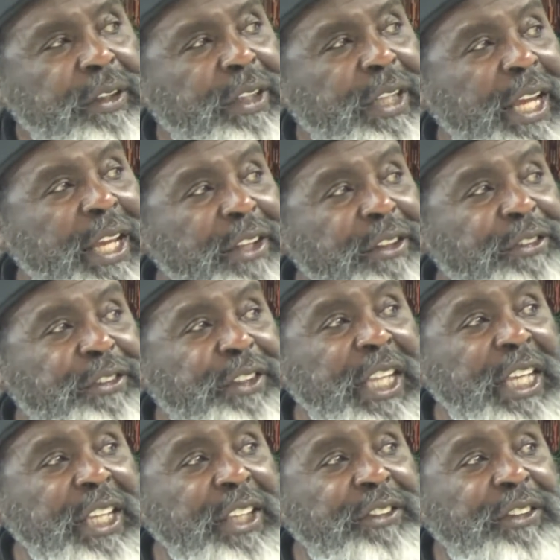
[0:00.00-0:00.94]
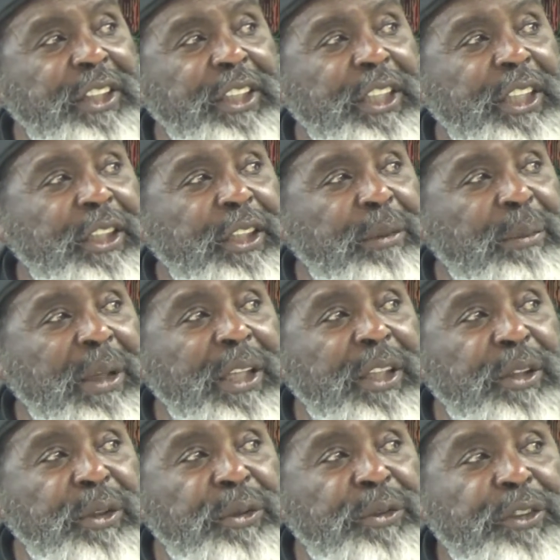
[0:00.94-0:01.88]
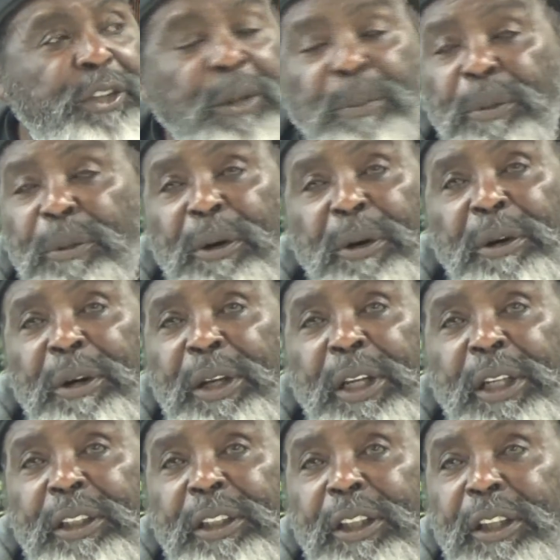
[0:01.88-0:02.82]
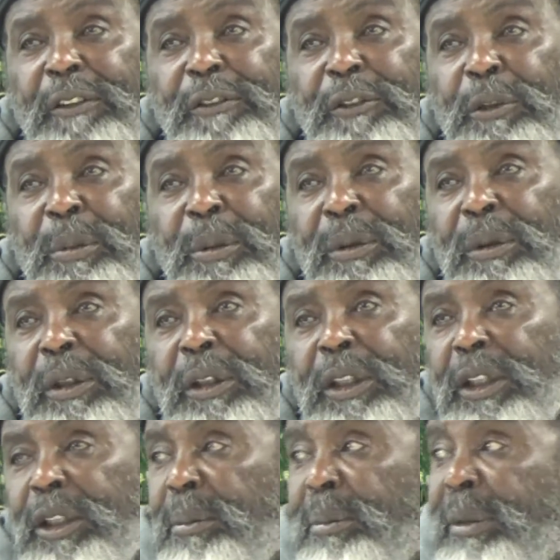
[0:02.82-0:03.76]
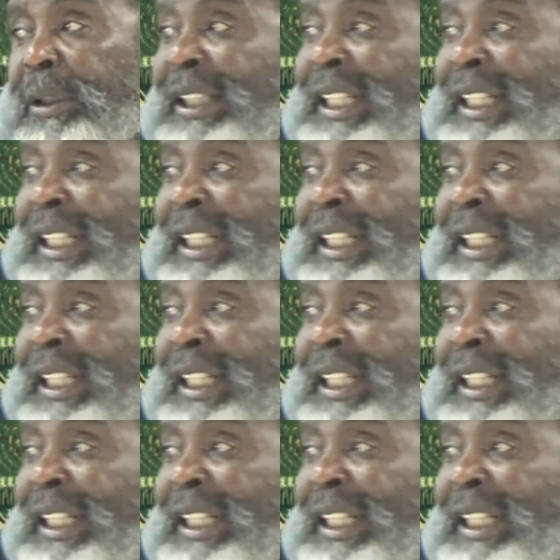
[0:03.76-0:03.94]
there's things that can make you temporarily uncomfortable, but